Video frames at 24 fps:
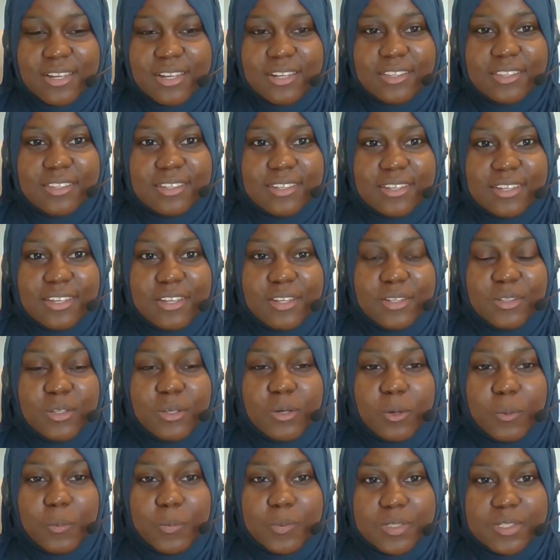I think in
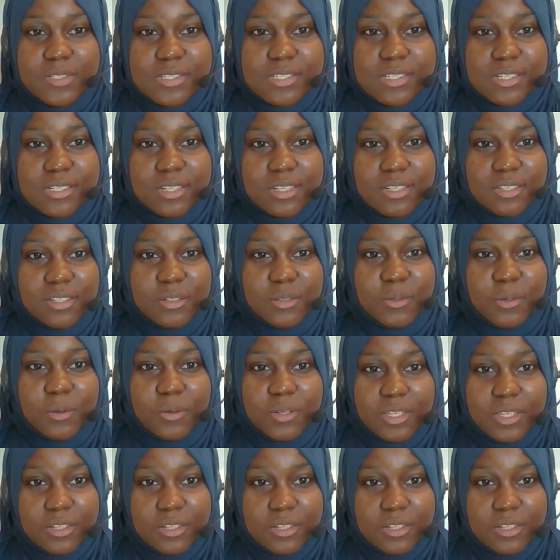your person and in your,